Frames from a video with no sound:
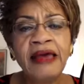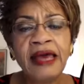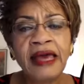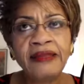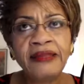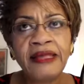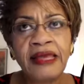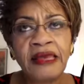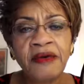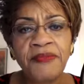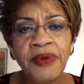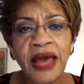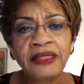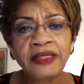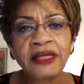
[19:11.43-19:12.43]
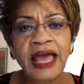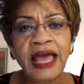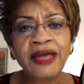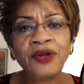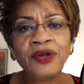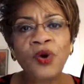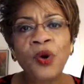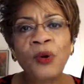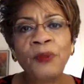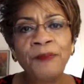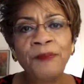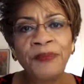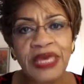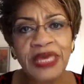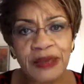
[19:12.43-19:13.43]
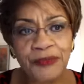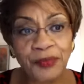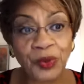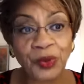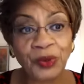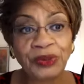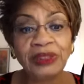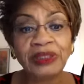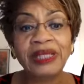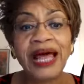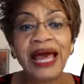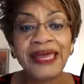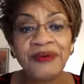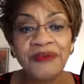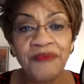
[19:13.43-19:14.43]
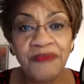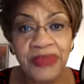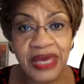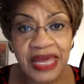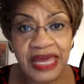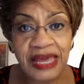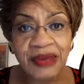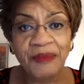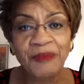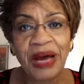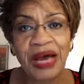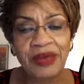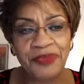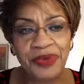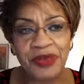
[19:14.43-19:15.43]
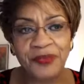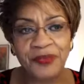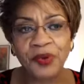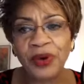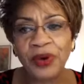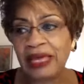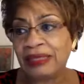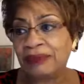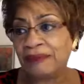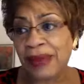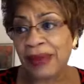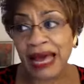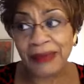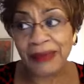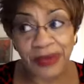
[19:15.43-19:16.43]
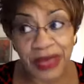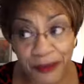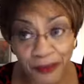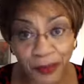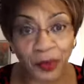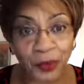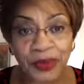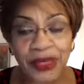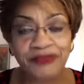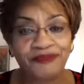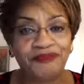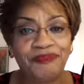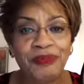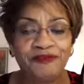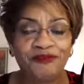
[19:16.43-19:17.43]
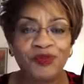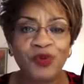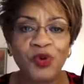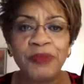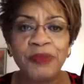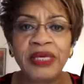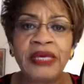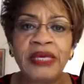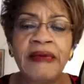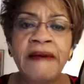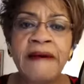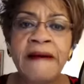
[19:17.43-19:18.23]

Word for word: and the impact it had on people like me, my people, and my people be, before me,